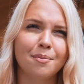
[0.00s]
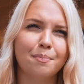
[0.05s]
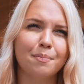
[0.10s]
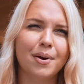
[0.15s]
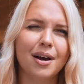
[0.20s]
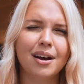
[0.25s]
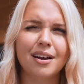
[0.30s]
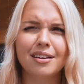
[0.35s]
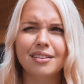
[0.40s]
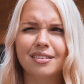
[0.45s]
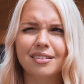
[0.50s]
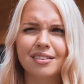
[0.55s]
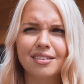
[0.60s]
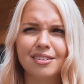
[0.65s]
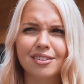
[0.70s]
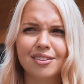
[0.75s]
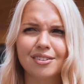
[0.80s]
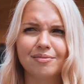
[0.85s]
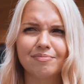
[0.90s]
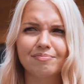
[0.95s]
but
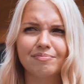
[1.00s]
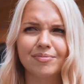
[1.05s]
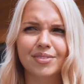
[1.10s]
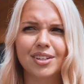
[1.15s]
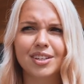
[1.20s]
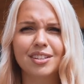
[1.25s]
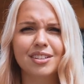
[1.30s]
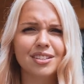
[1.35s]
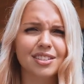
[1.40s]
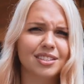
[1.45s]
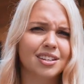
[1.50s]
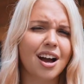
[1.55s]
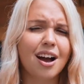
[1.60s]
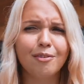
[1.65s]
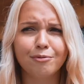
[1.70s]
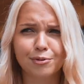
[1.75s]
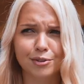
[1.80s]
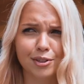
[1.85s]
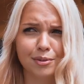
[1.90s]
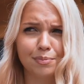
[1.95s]
it is
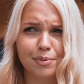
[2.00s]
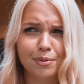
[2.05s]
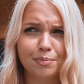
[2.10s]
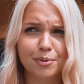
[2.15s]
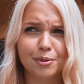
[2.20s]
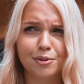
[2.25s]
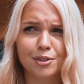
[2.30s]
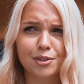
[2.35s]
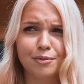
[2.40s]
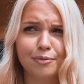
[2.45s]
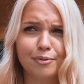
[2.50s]
comfortable because,